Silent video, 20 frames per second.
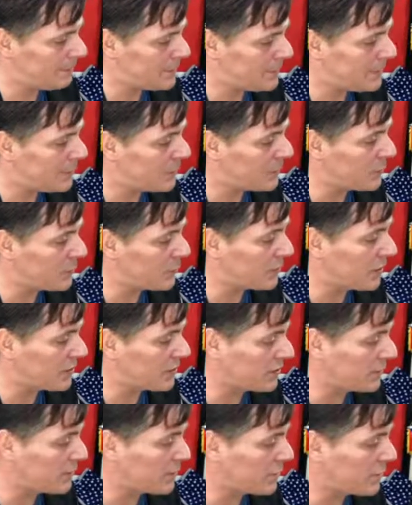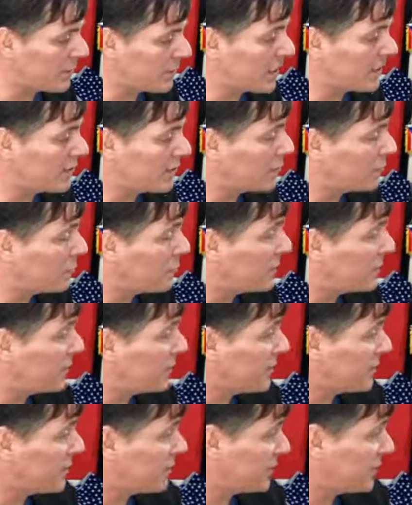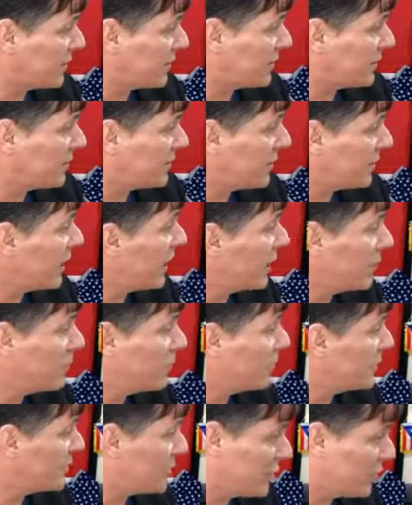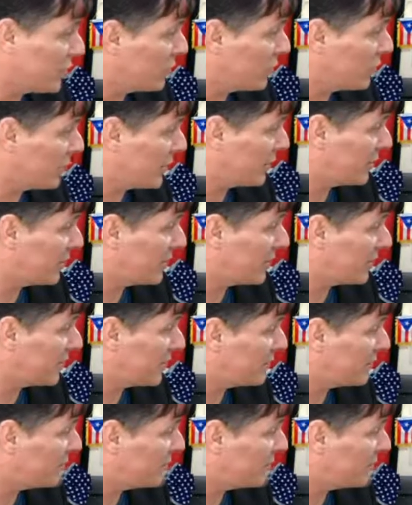if it wasn't for my experience here, I wouldn't know about all this.